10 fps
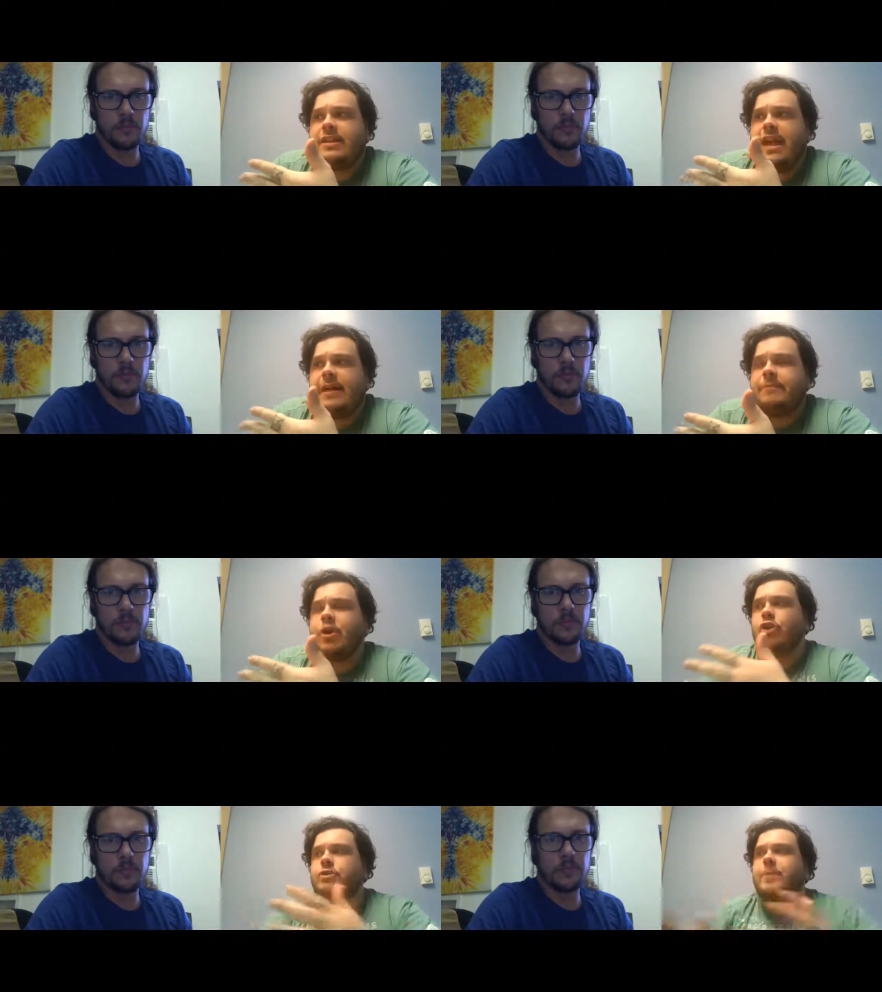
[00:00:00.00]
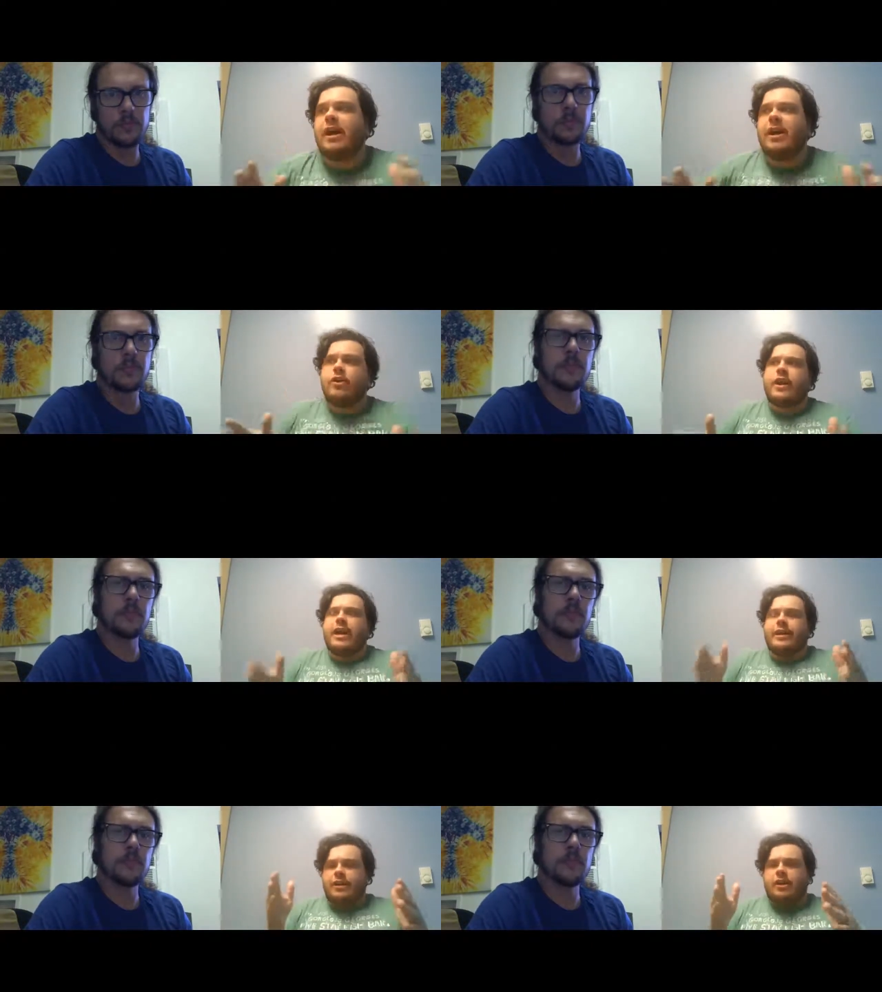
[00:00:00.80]
Speaker 1: that goes beyond
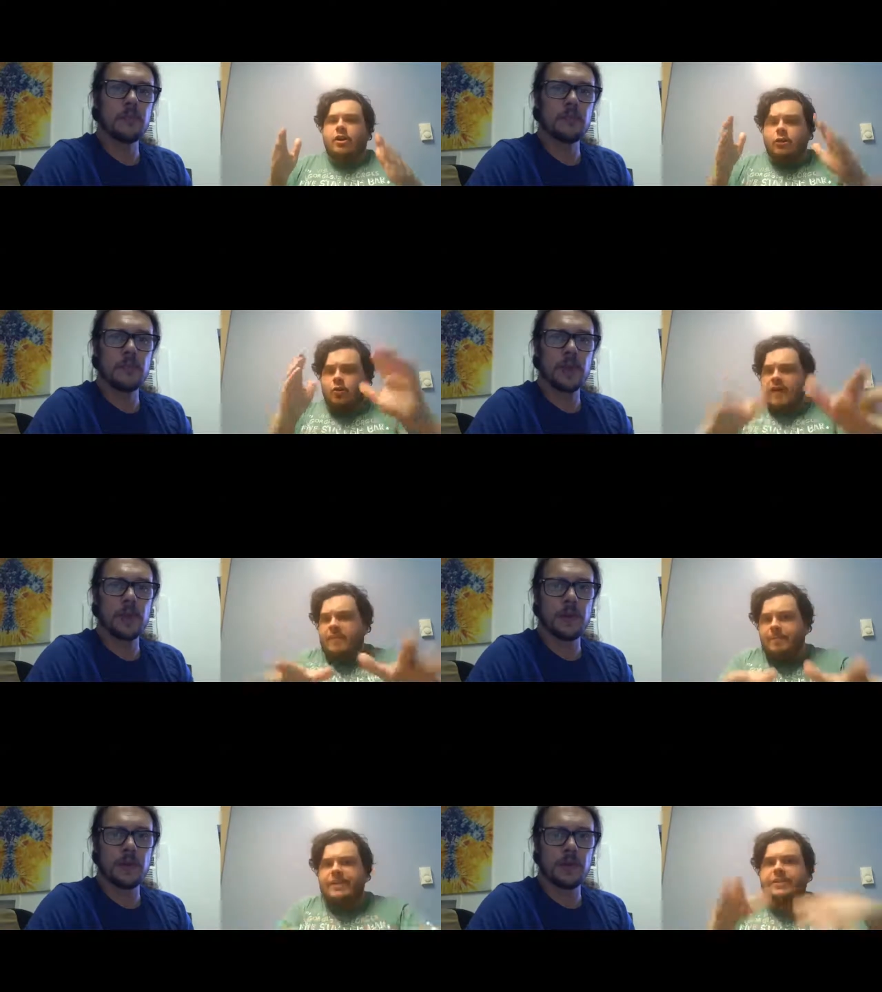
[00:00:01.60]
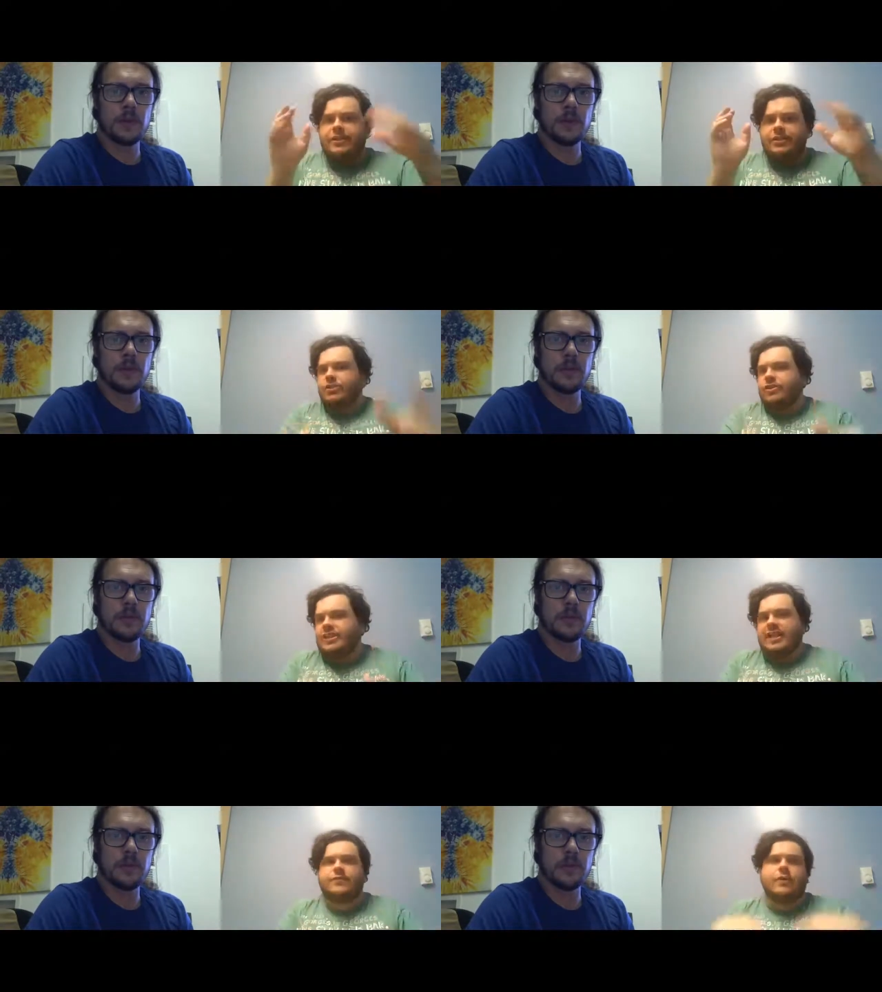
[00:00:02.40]
okay you know you have a business you're
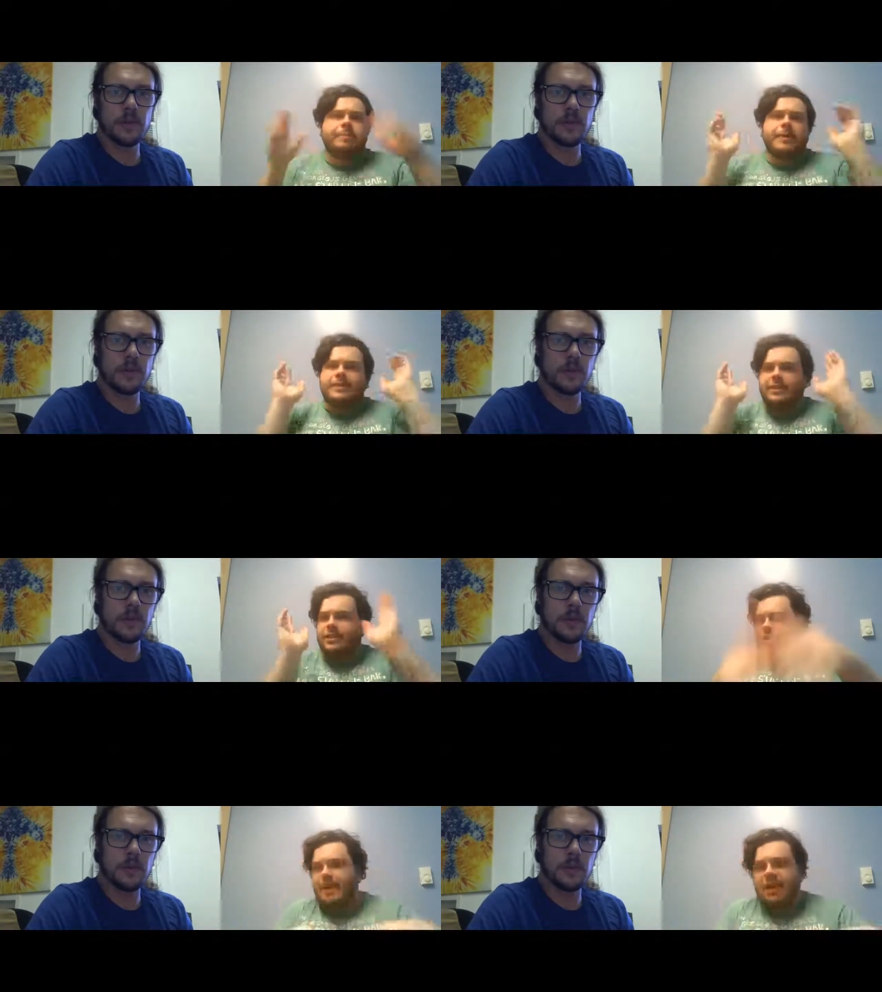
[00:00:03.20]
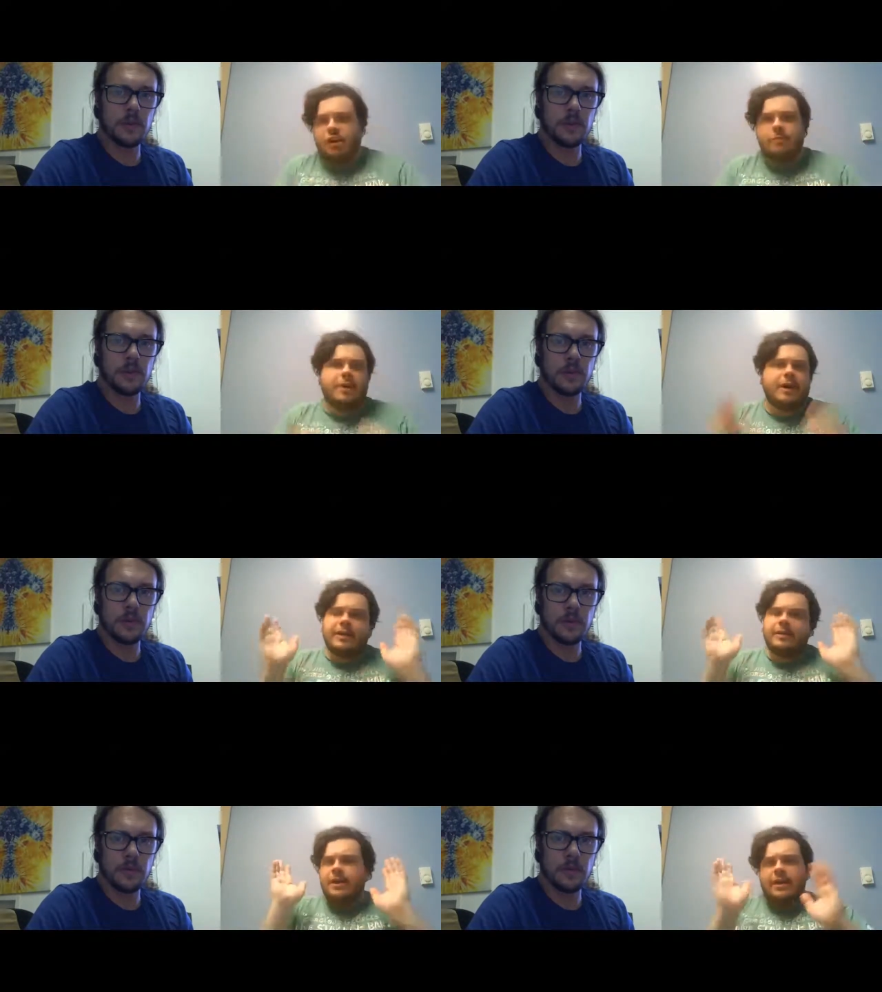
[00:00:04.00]
successful at business you make good
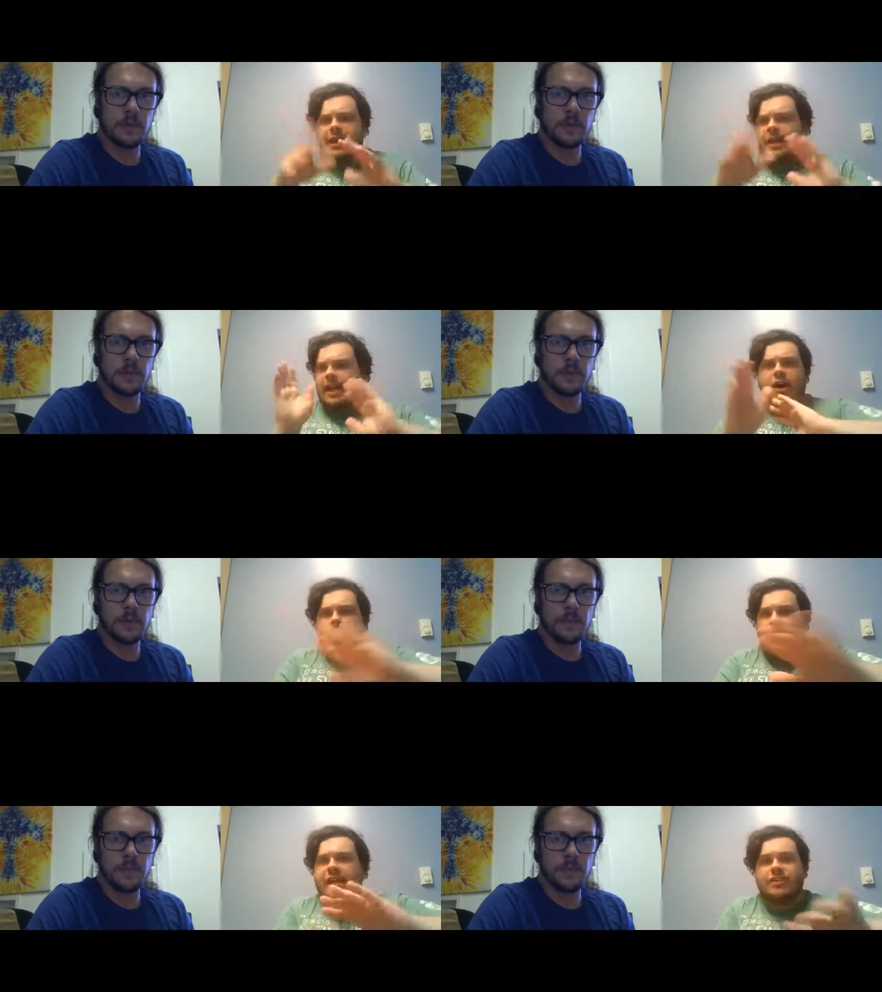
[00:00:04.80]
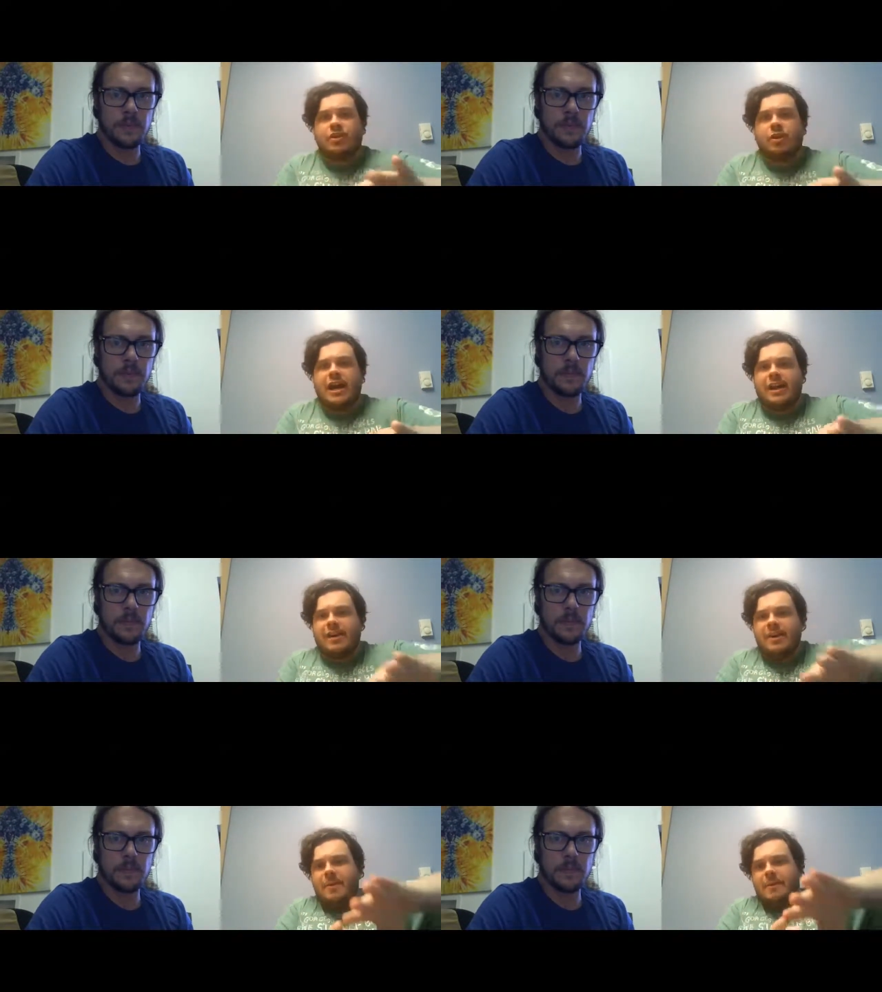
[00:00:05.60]
money yeah yeah all that's great
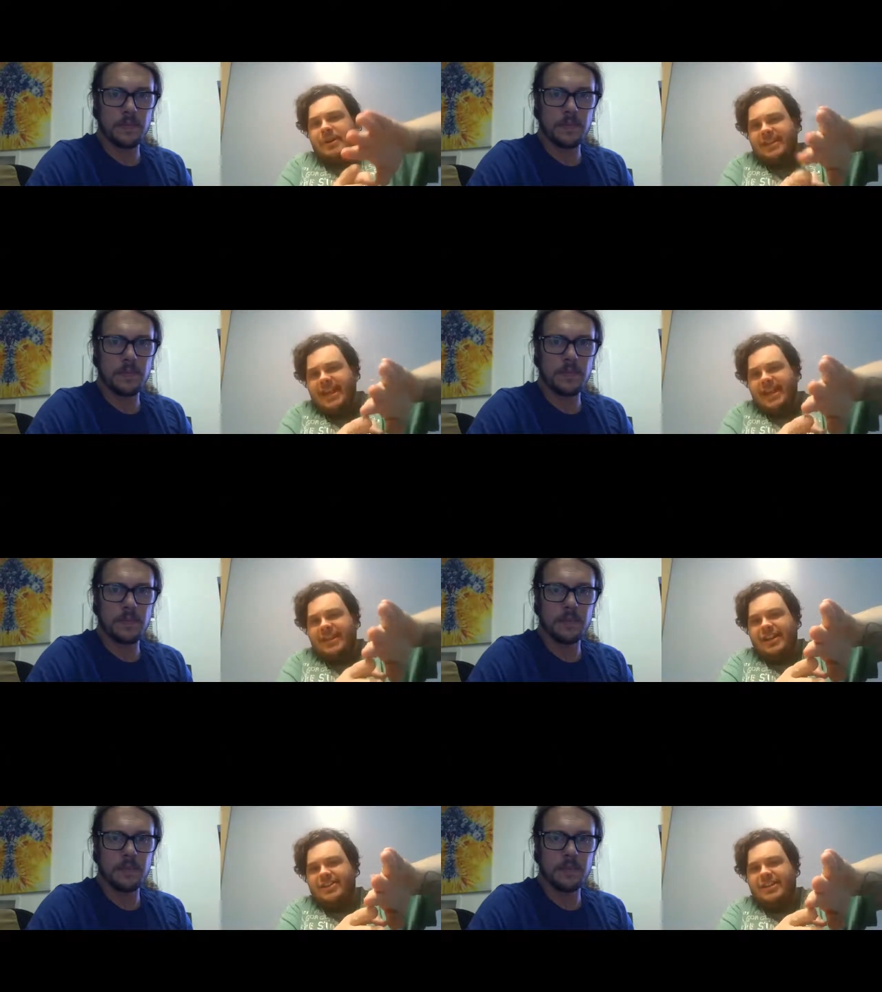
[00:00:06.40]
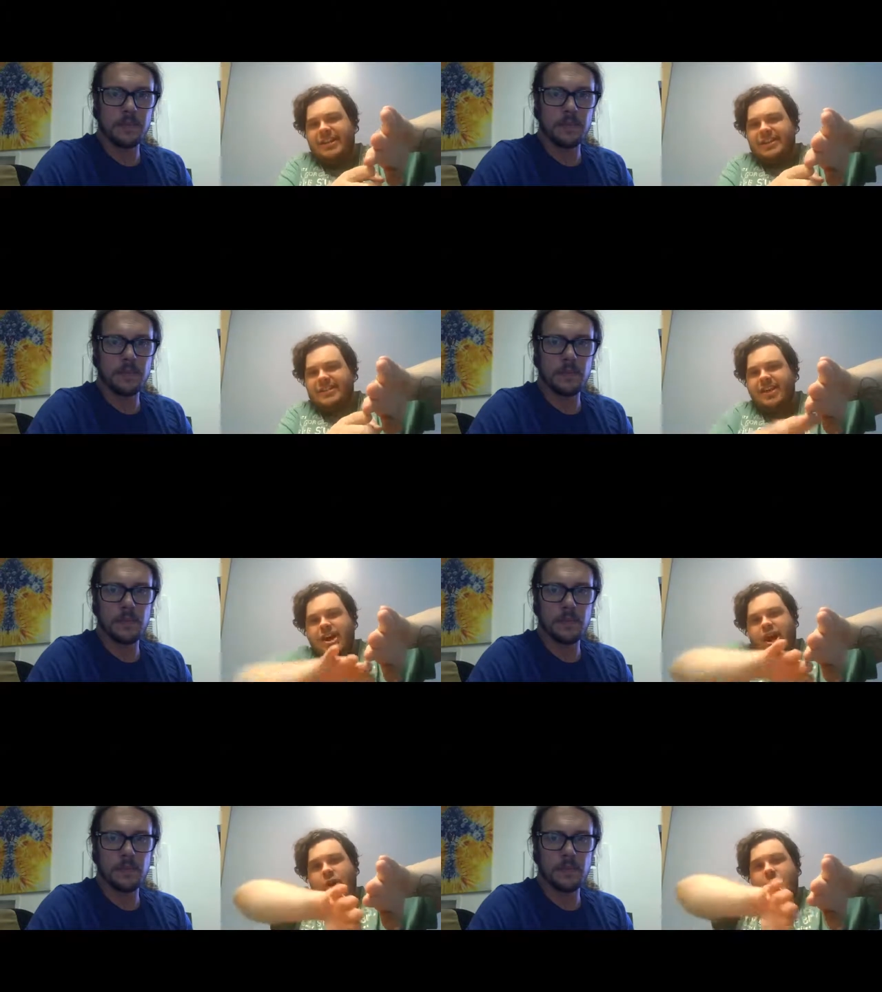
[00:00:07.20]
but then there's this
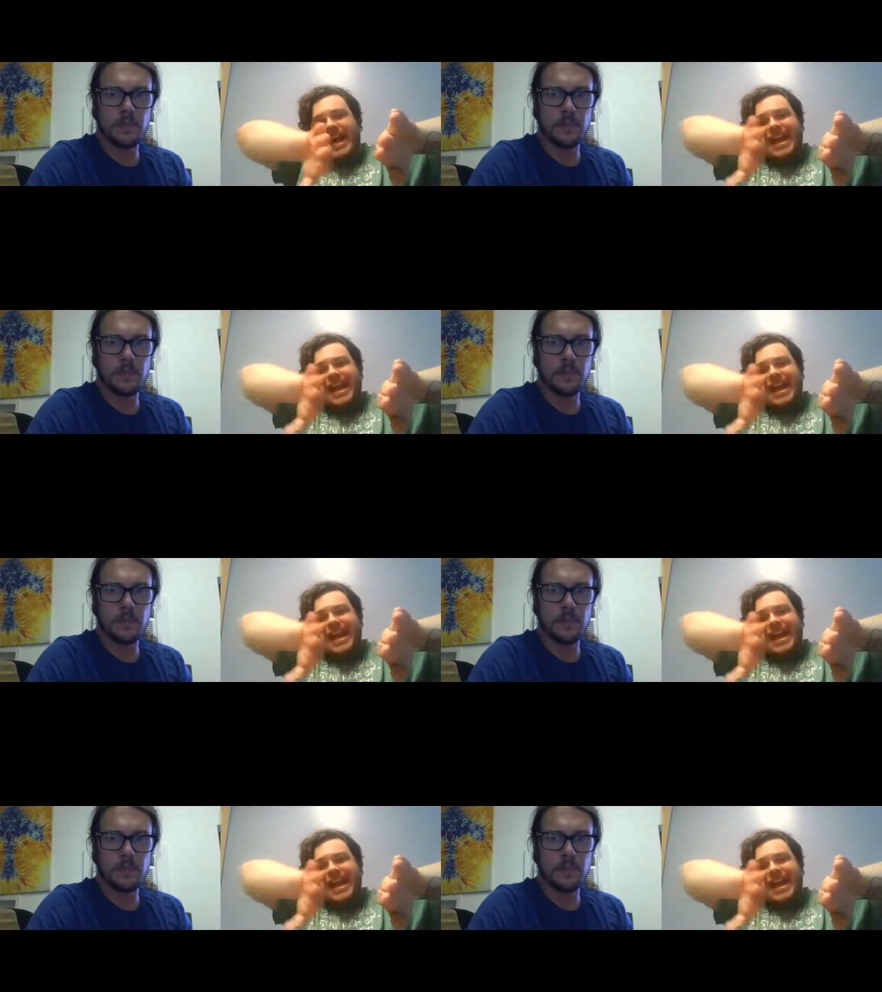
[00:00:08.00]
oh,